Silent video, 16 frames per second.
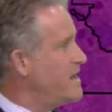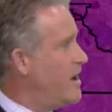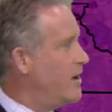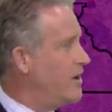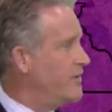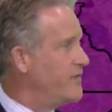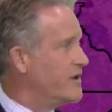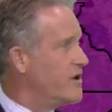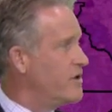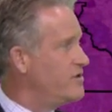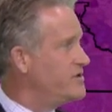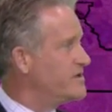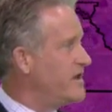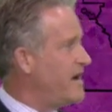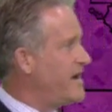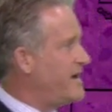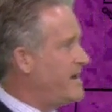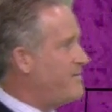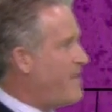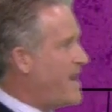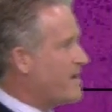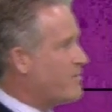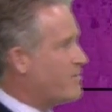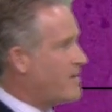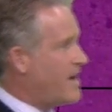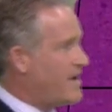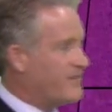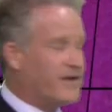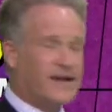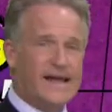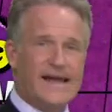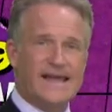along the coastline and back around
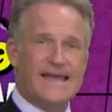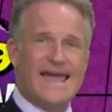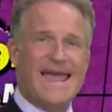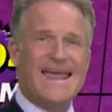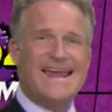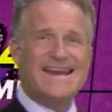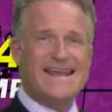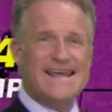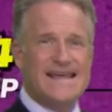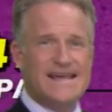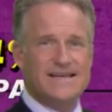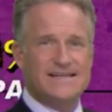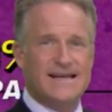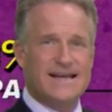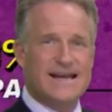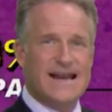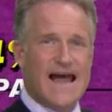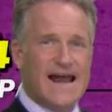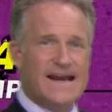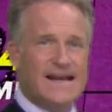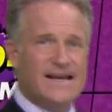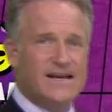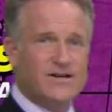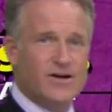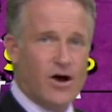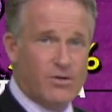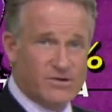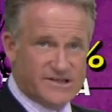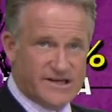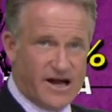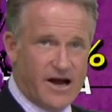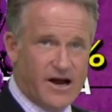the lake 80 to 90 to
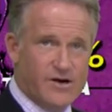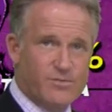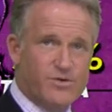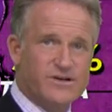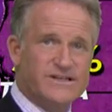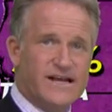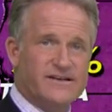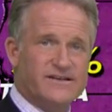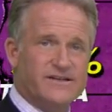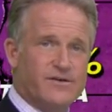almost 100 percent.